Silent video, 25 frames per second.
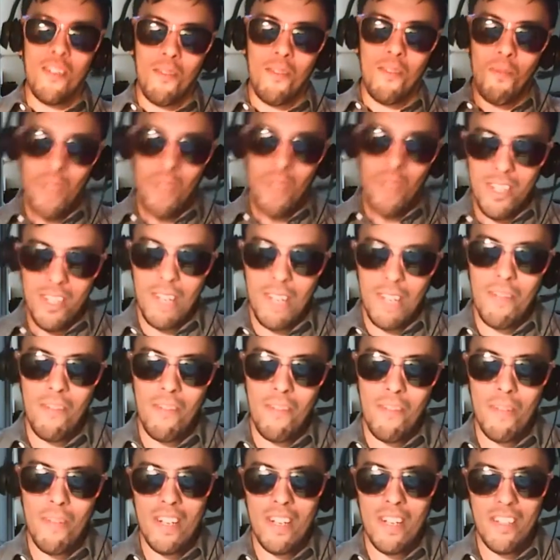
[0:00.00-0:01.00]
What's up,
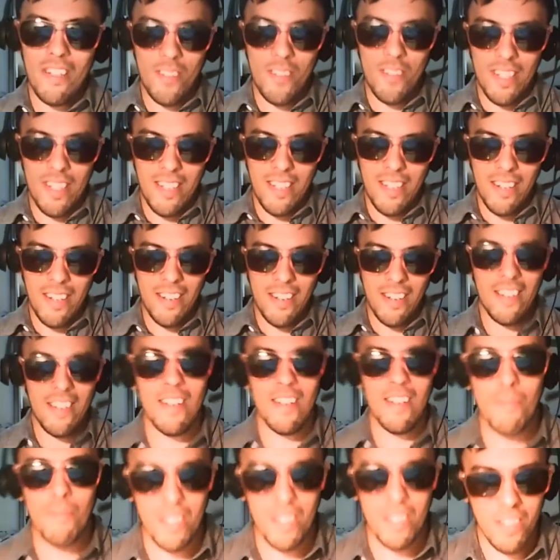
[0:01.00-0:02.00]
everybody? It's Chris here.
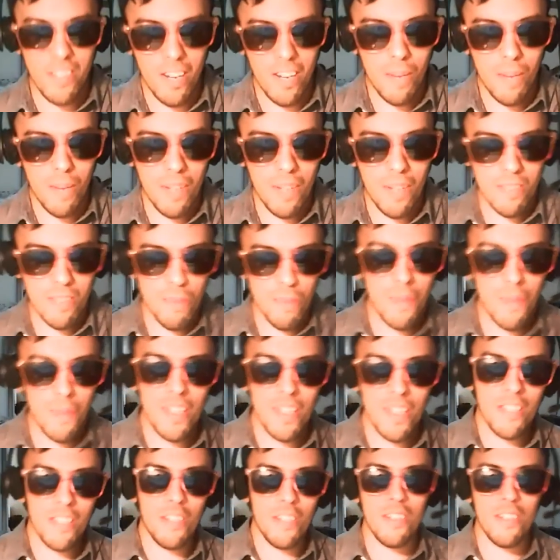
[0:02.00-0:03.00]
About to talk about some movies
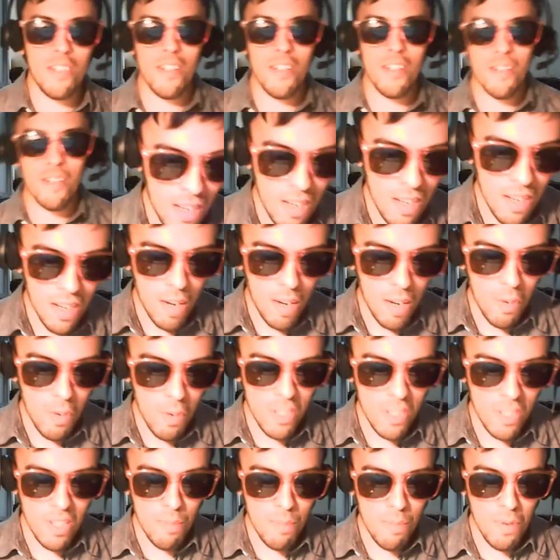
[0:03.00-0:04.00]
I just saw. I
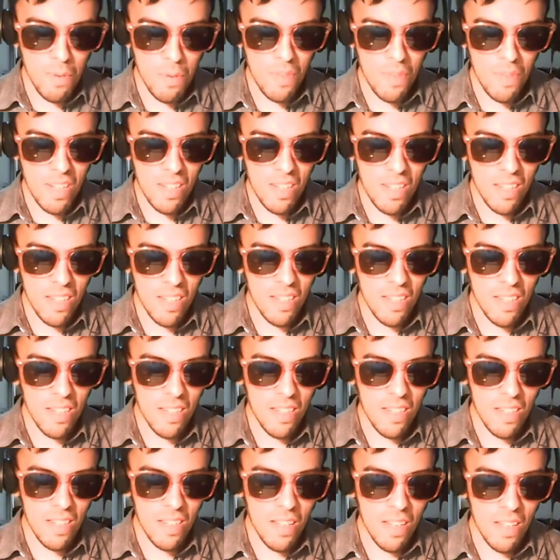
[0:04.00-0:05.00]
watched that movie,
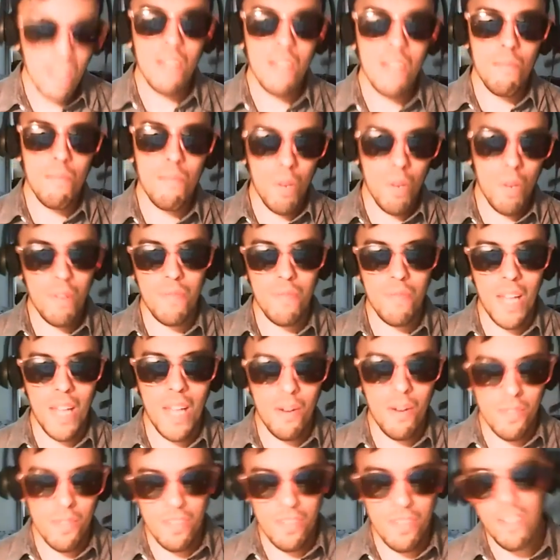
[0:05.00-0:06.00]
Broken
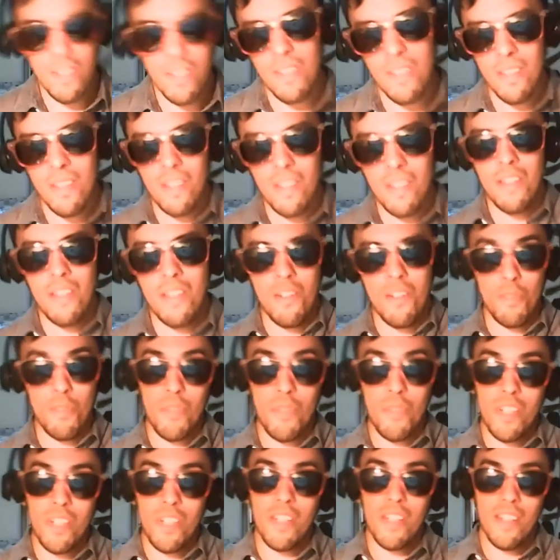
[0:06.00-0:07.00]
Flowers. It was
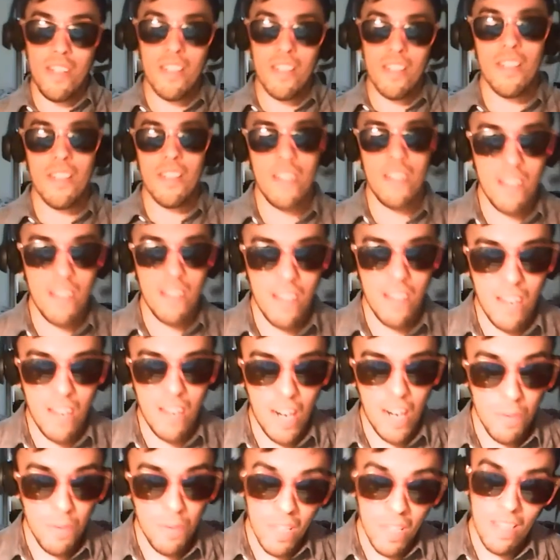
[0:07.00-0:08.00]
pretty good.
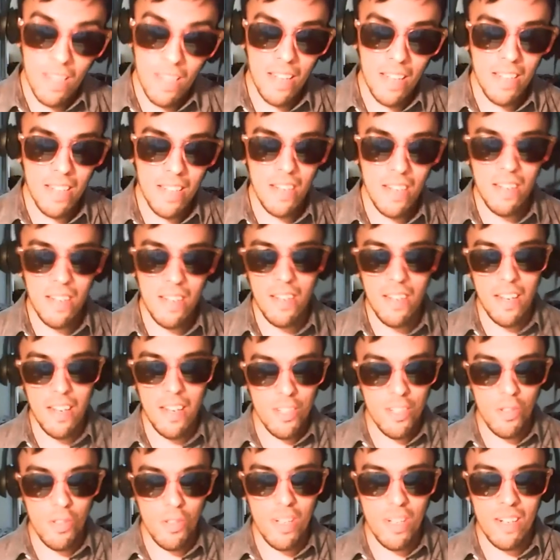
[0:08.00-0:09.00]
I really liked it. I
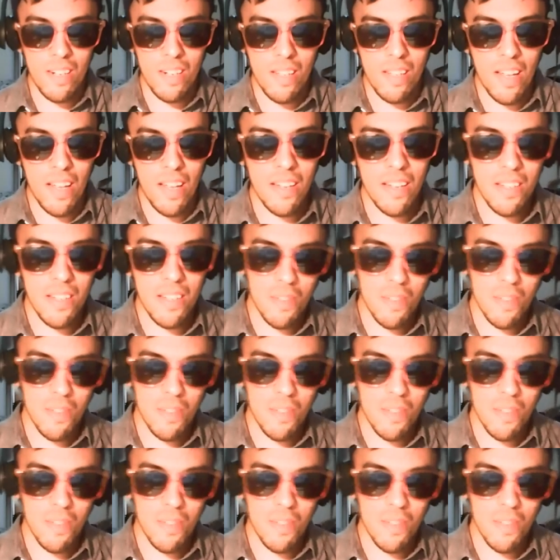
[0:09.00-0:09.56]
enjoyed it a lot.